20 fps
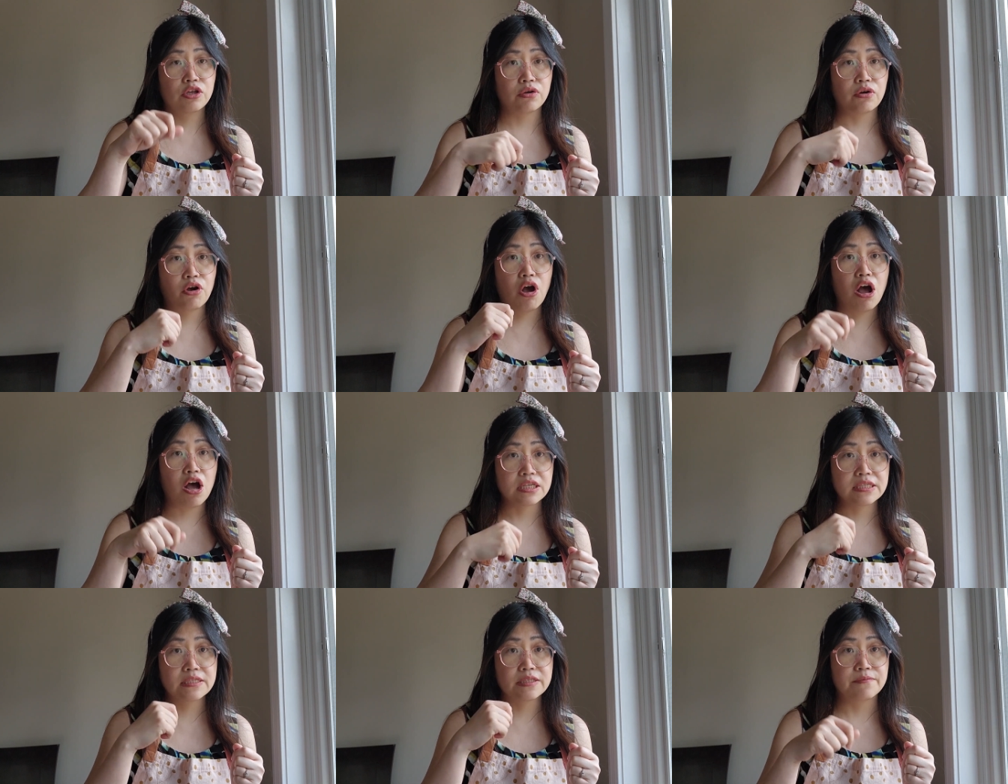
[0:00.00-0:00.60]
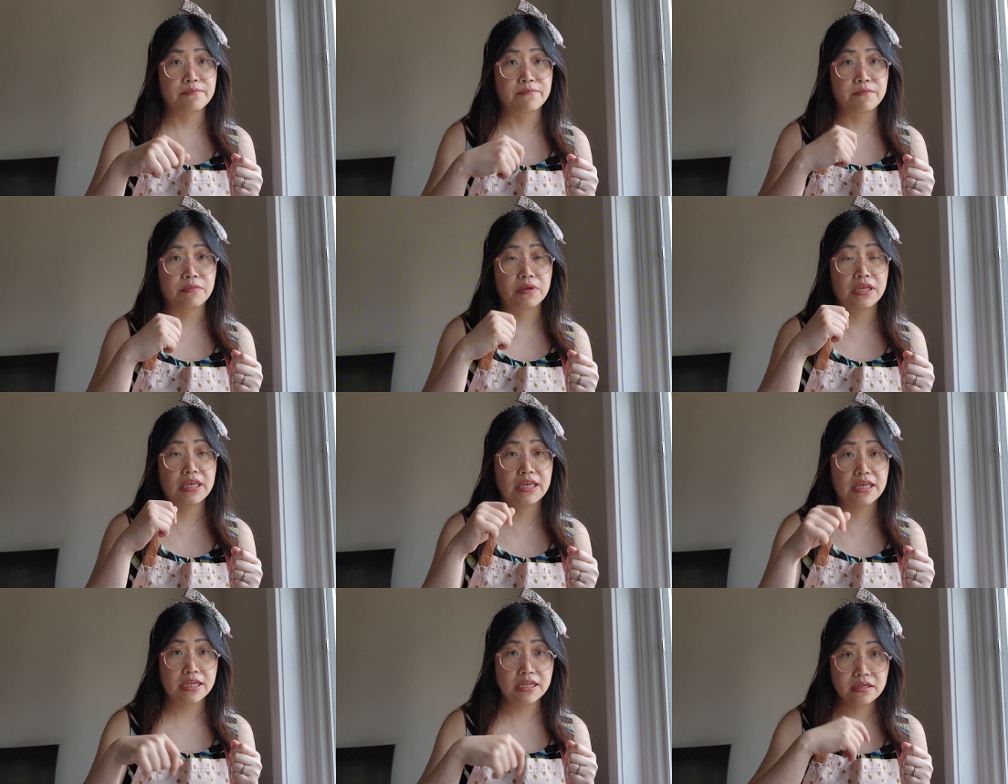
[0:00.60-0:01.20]
cause some
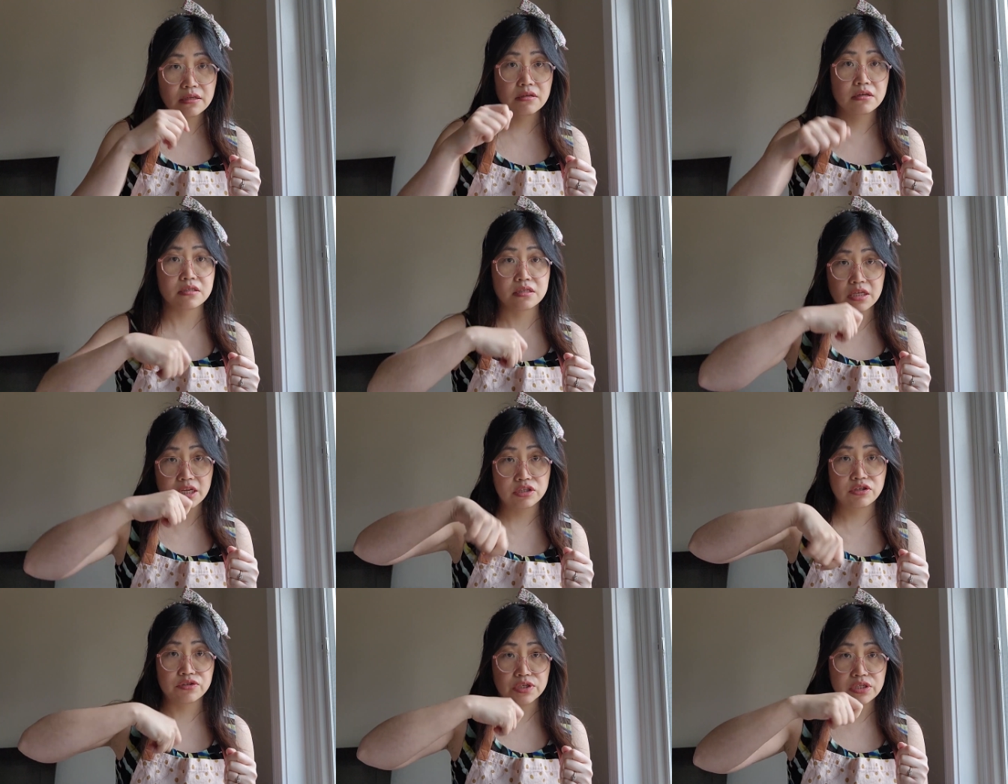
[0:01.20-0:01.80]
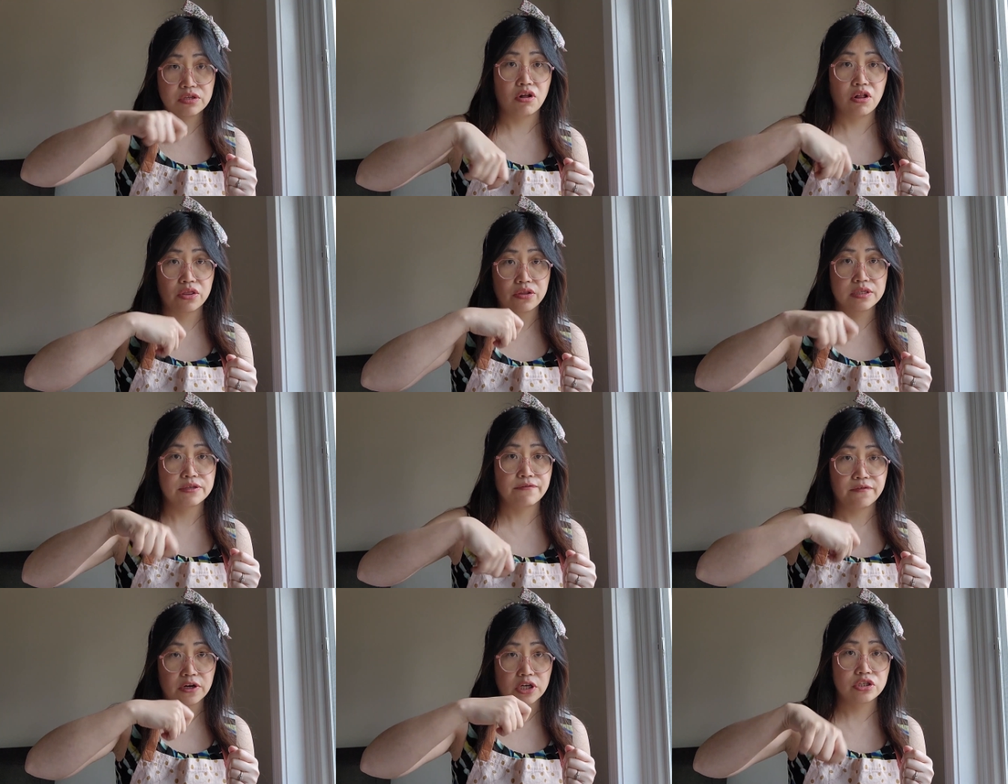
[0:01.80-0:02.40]
heat, because like there's all
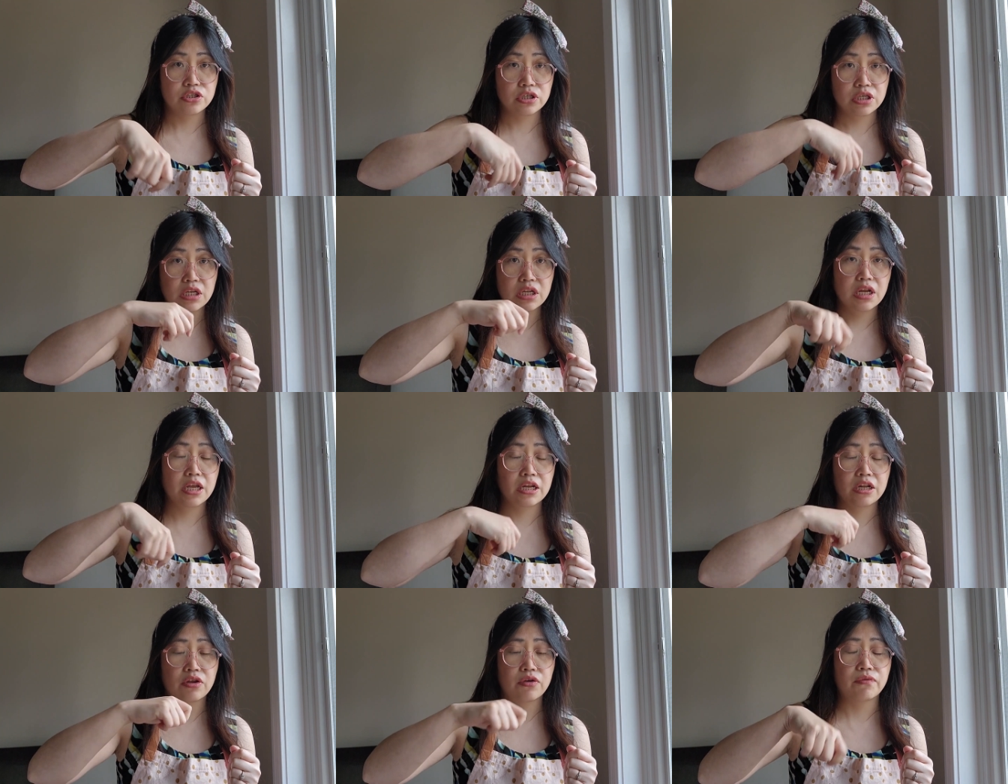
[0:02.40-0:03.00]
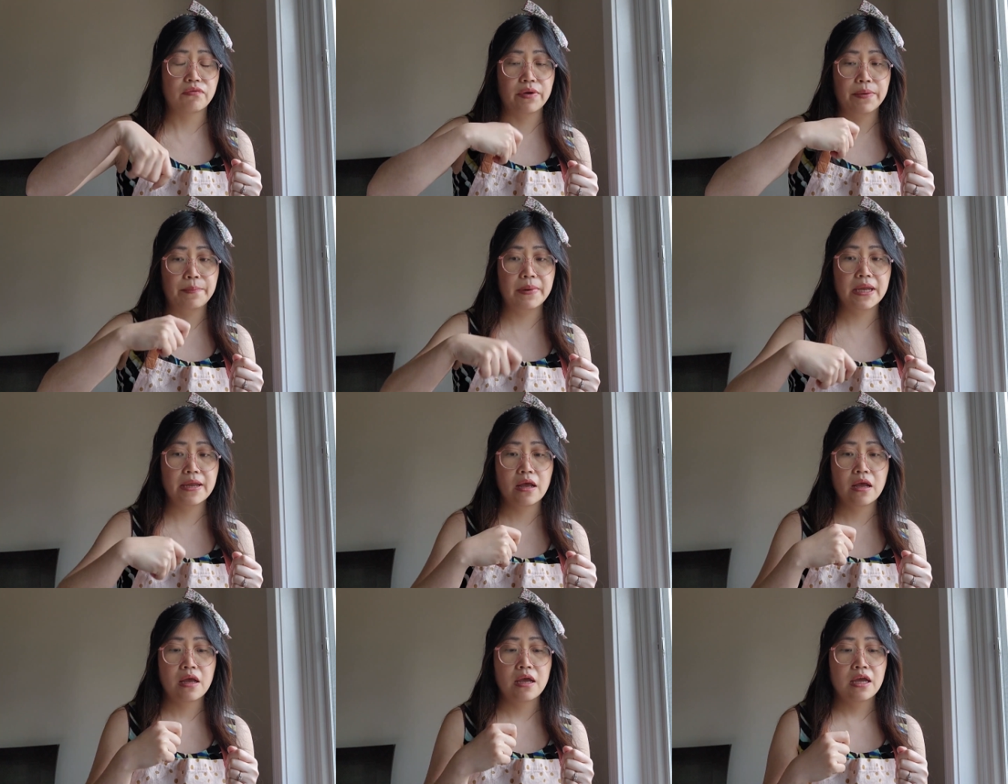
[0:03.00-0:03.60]
this friction in your
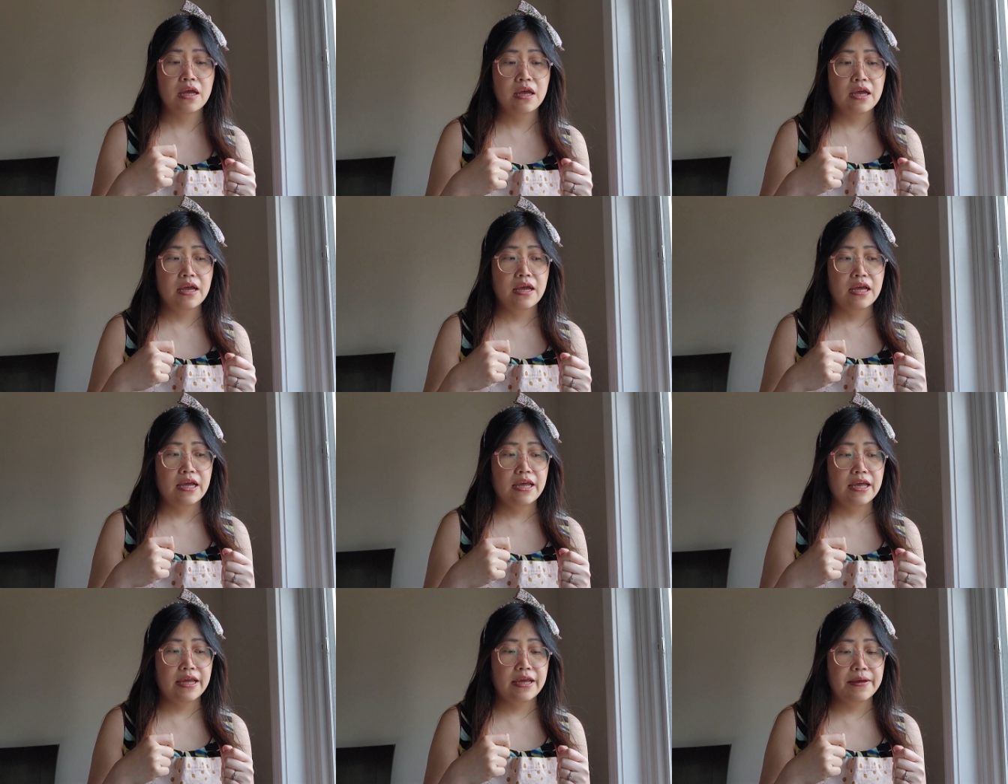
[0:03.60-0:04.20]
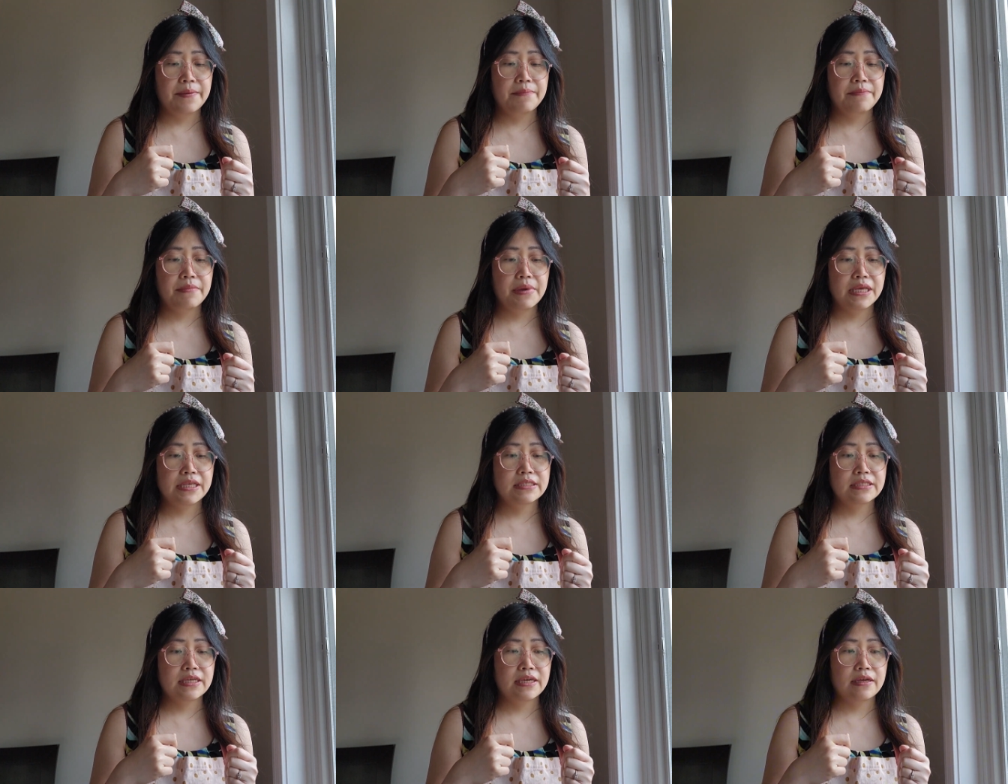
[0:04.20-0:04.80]
whipping, it
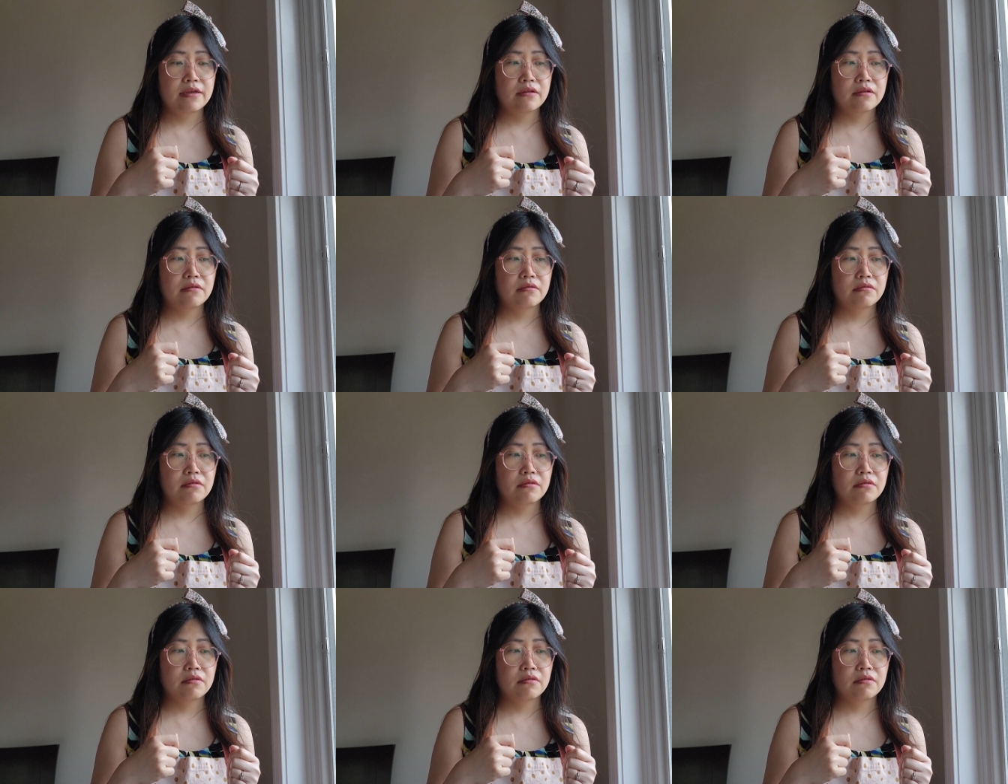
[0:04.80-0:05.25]
makes it